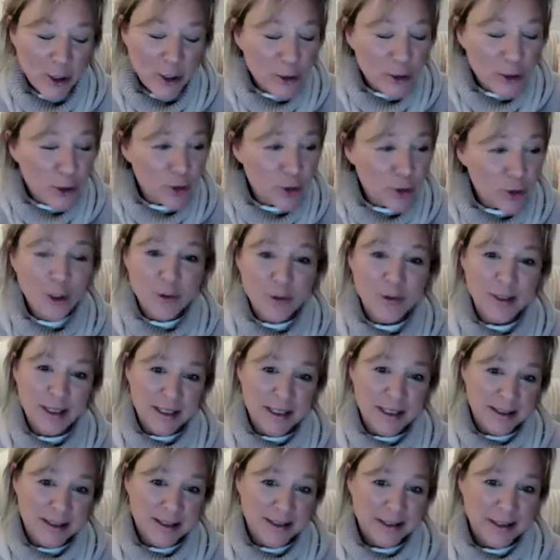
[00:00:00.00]
you know
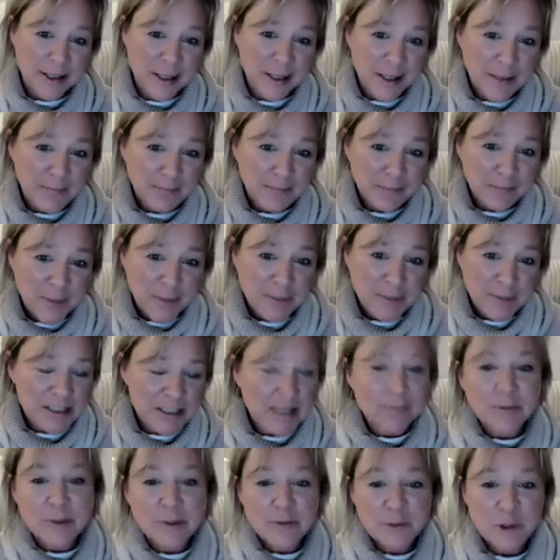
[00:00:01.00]
this, but
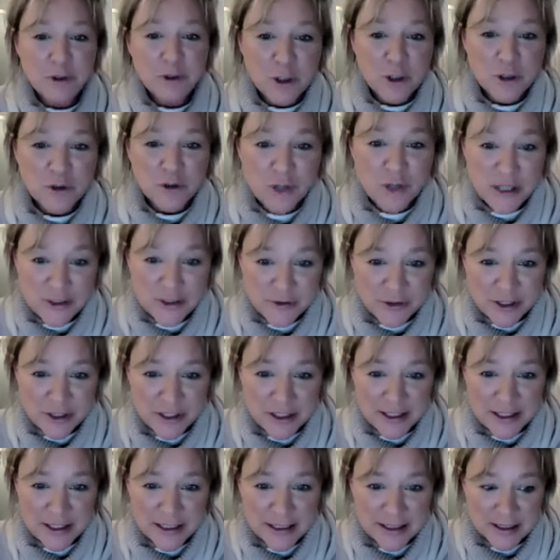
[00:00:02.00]
sometimes you don't quite
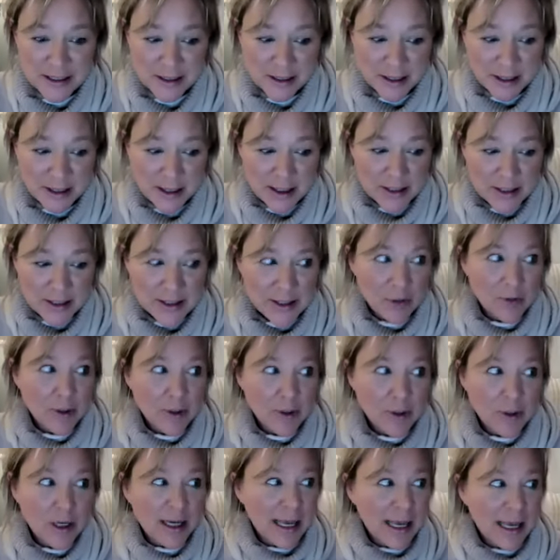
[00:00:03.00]
trust it. So
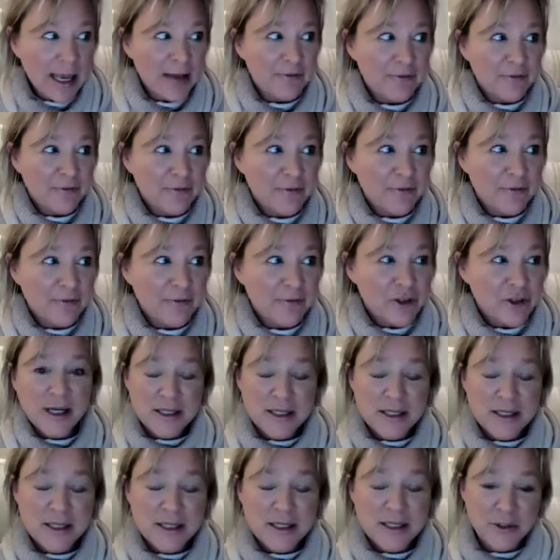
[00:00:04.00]
again,
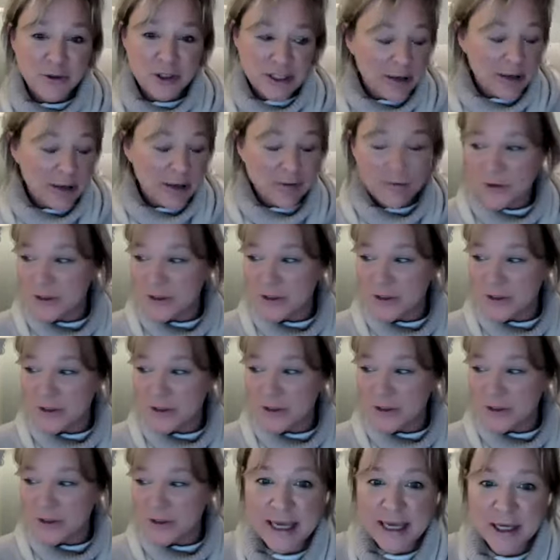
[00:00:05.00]
visualize yourself on
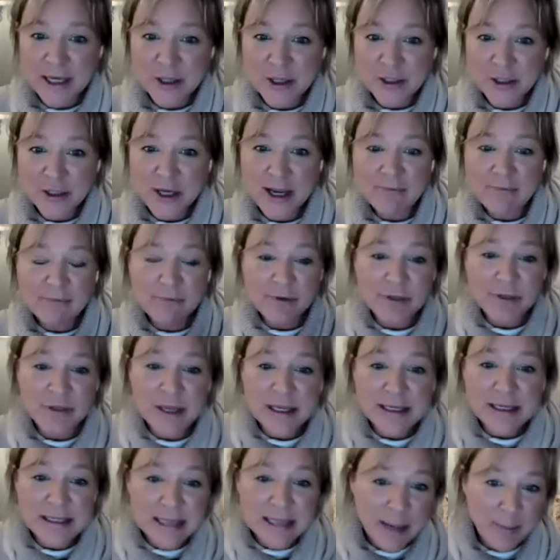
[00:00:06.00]
center stage.
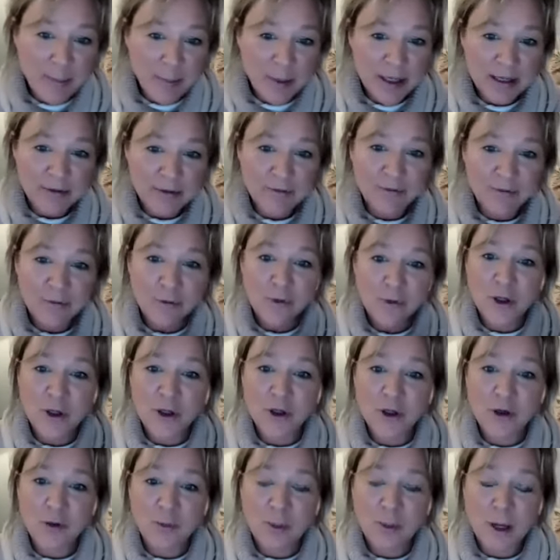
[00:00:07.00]
Everything's happening
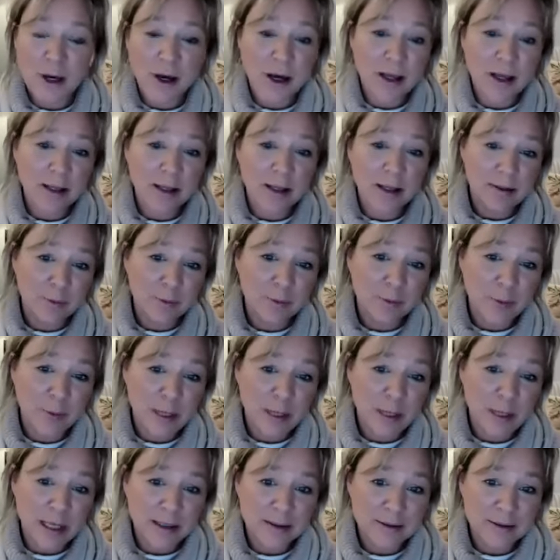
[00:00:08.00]
for you behind the
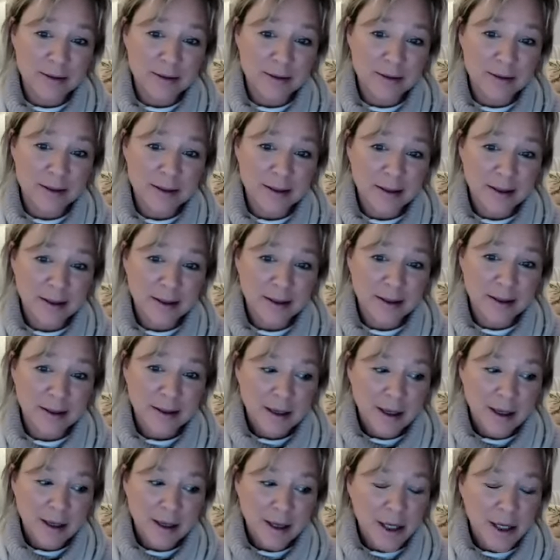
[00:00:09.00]
wings.
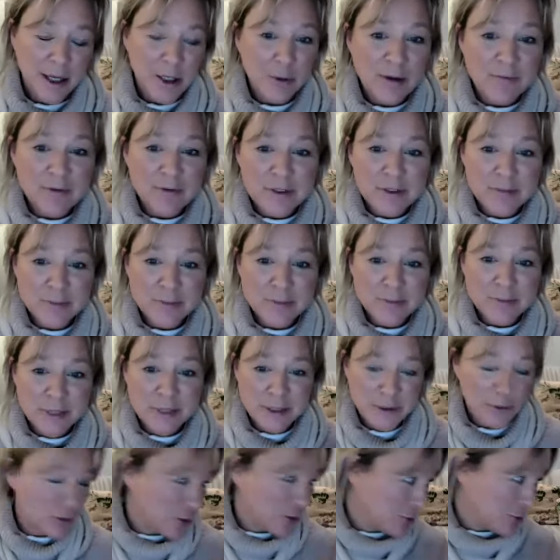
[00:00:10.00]
And whoever's
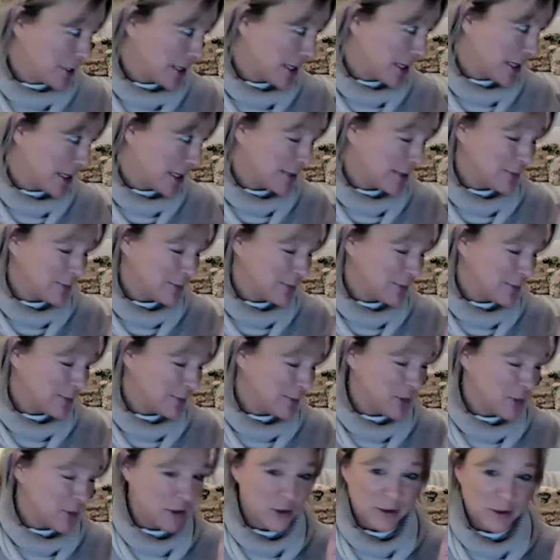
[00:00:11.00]
my dog's snoring again, I'm
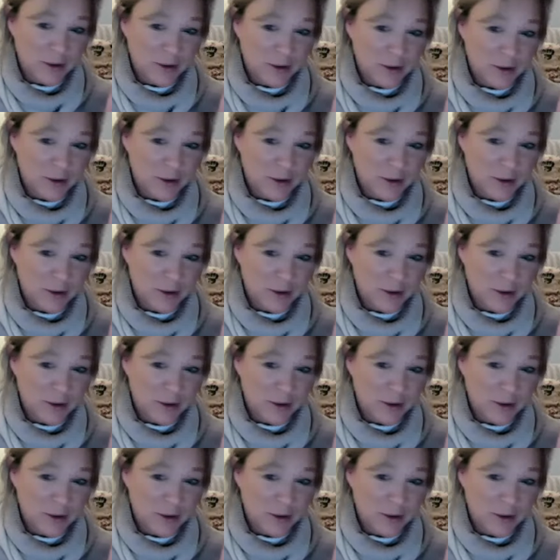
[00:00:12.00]
so sorry,